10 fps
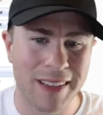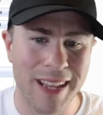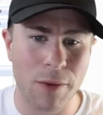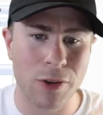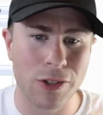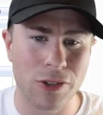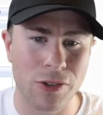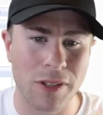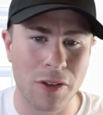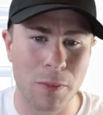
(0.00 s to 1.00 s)
Not really
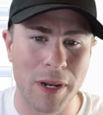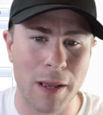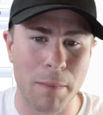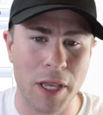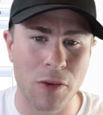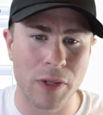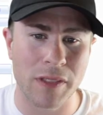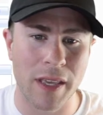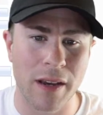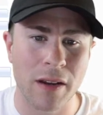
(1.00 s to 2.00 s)
sure. It's a little bit
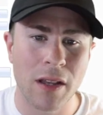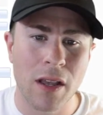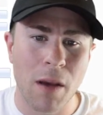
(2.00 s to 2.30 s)
ambiguous there.